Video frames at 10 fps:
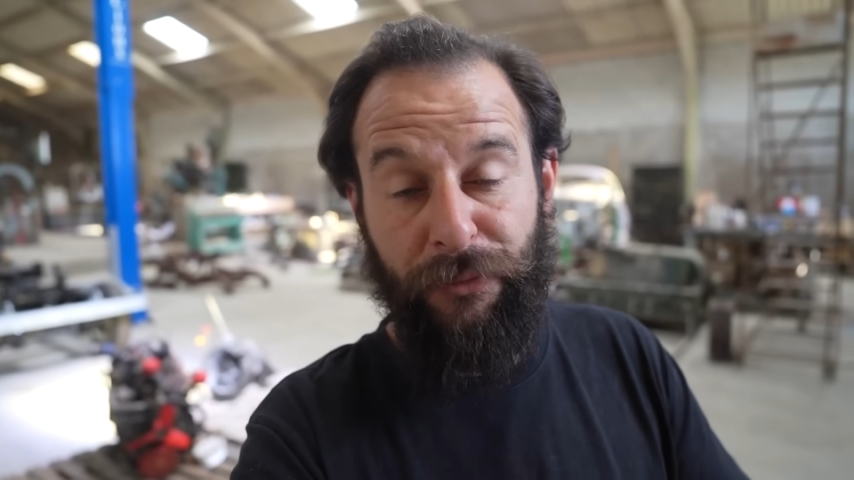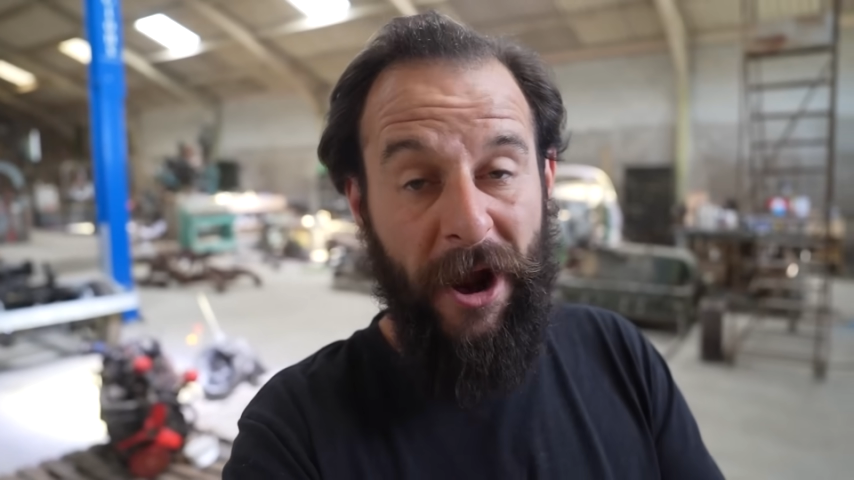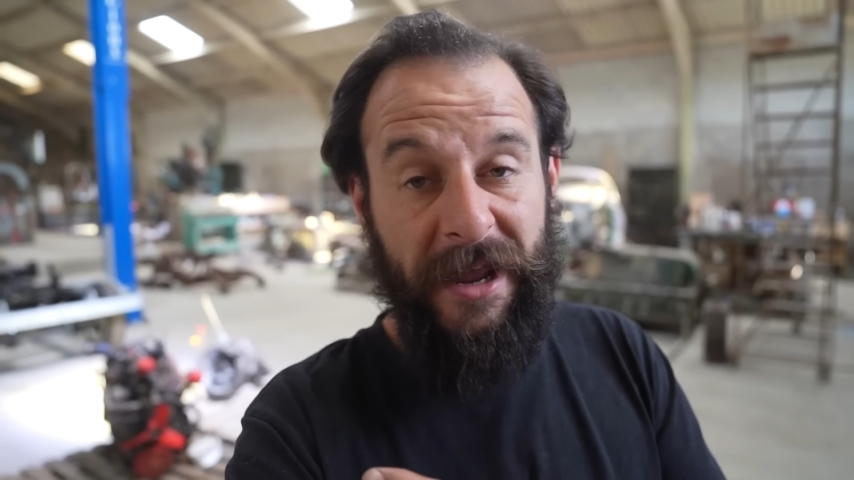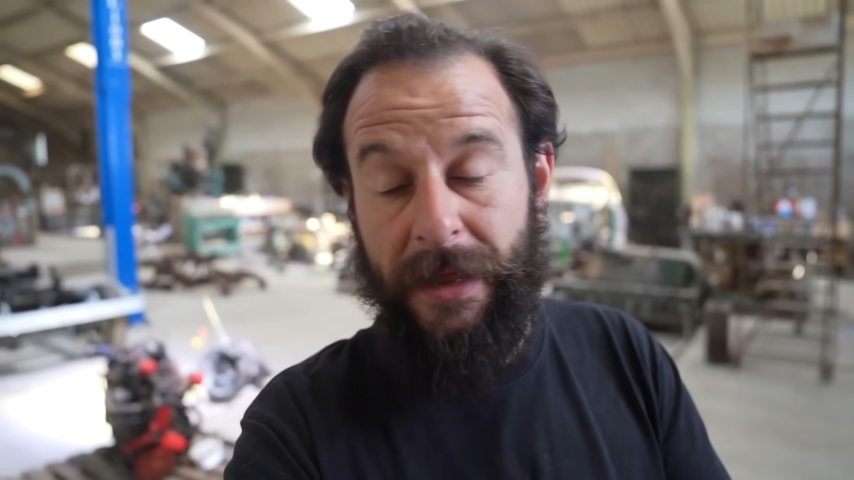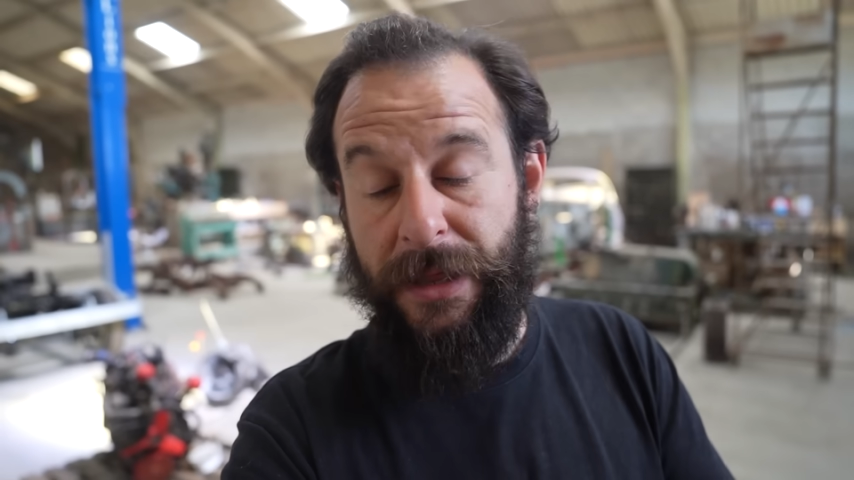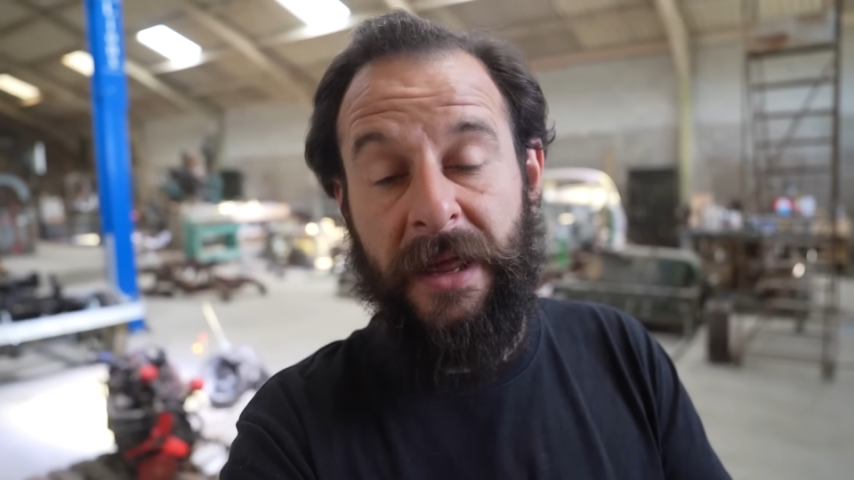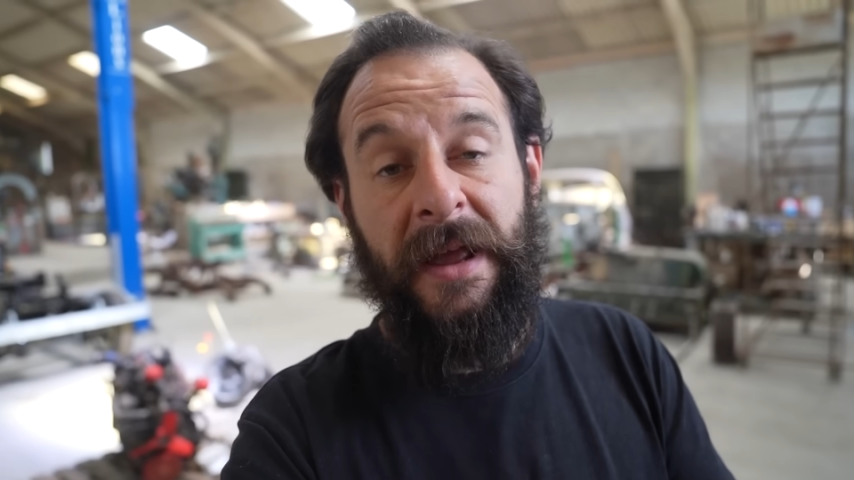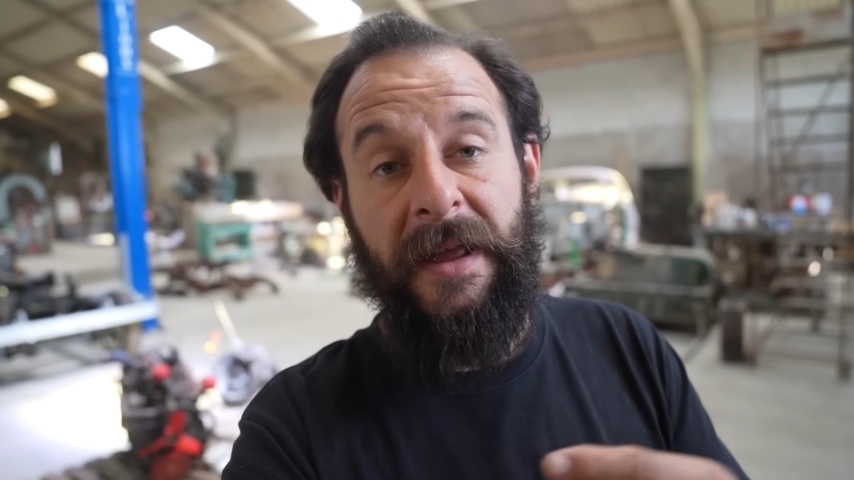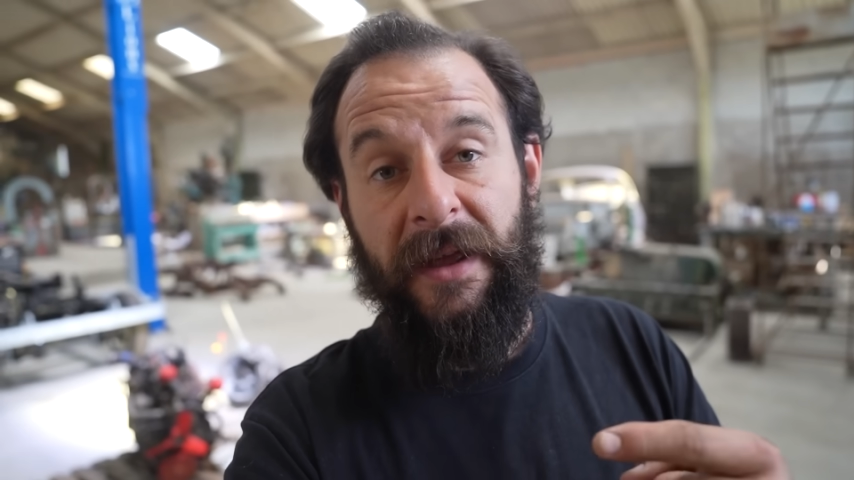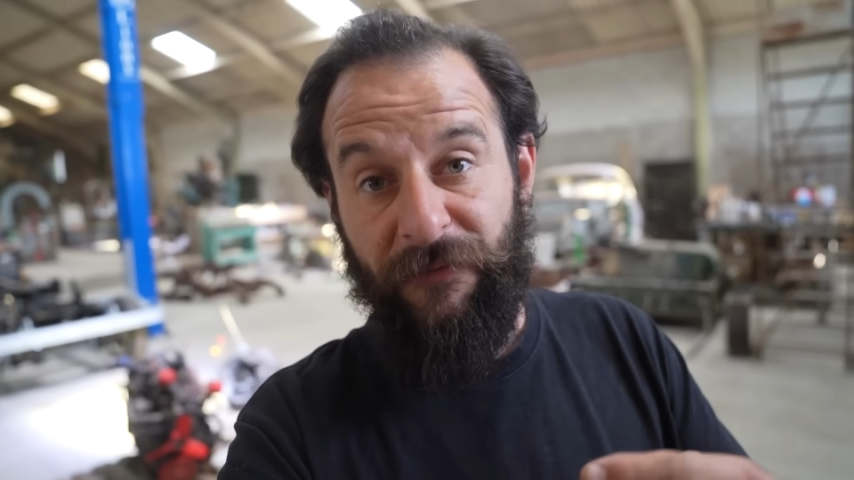brackets
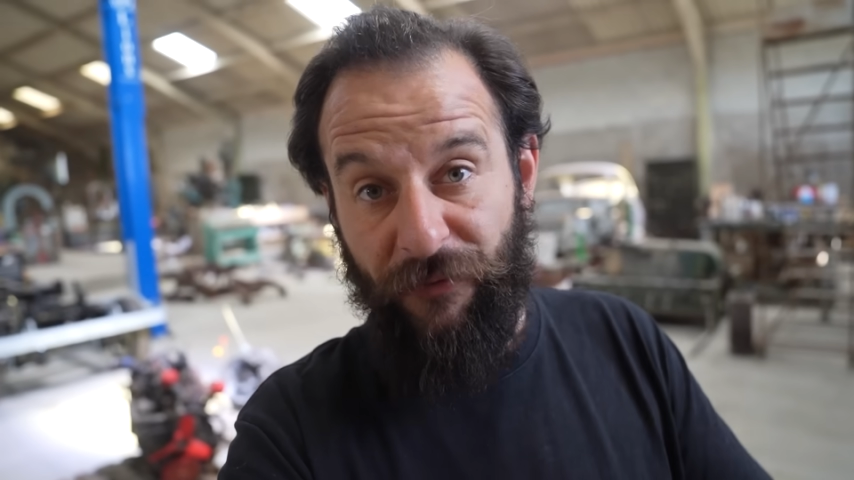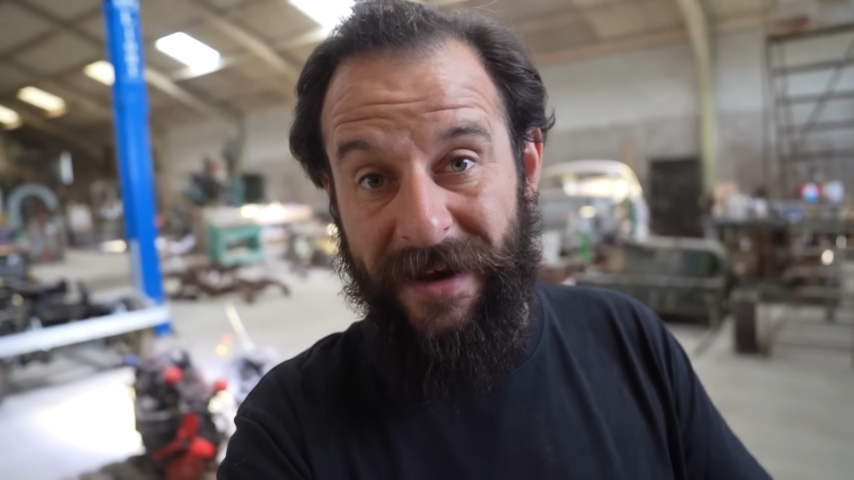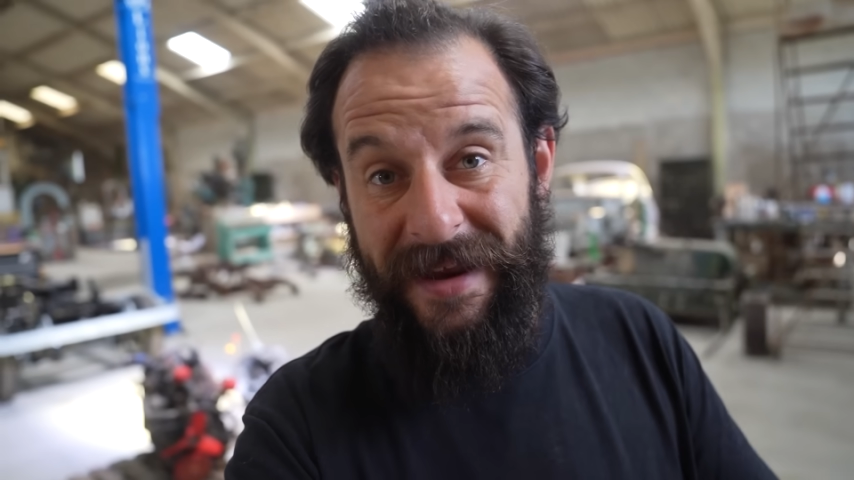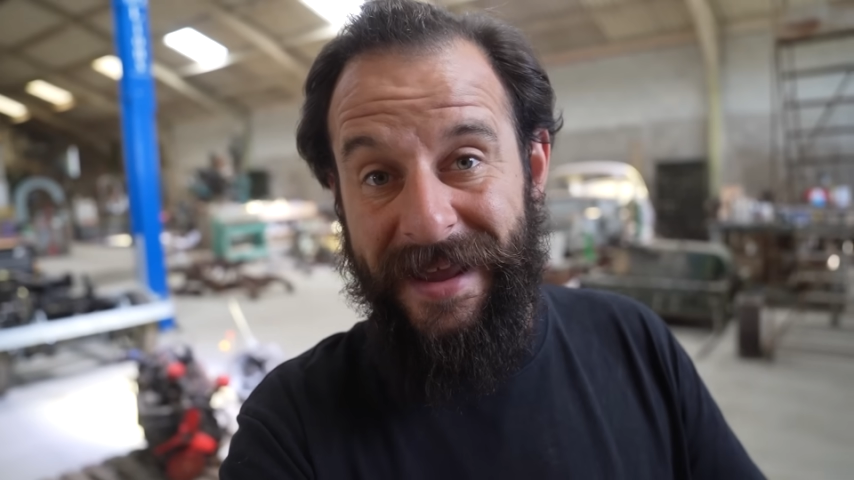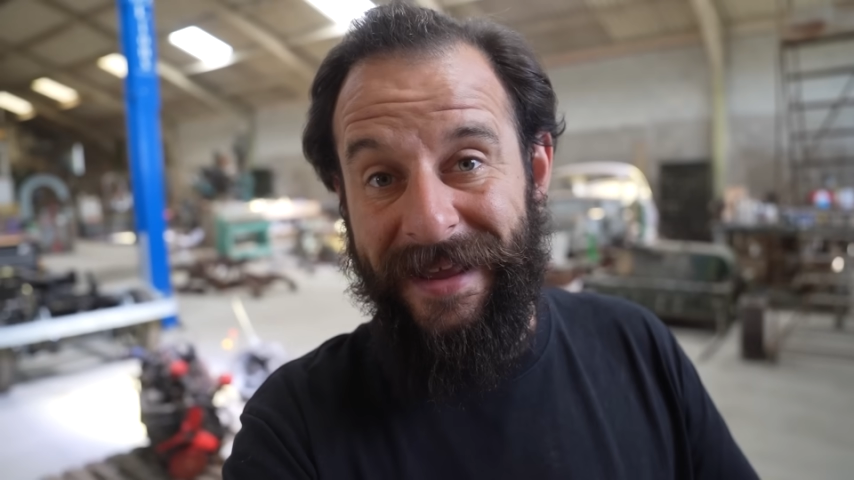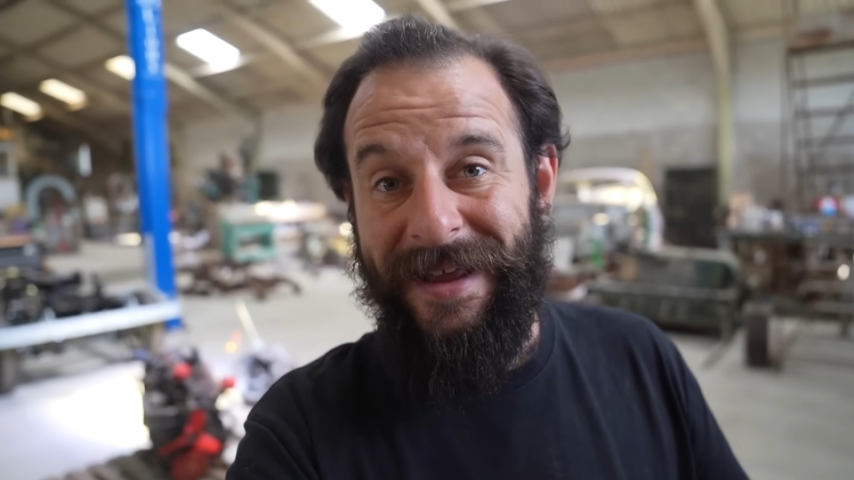ready,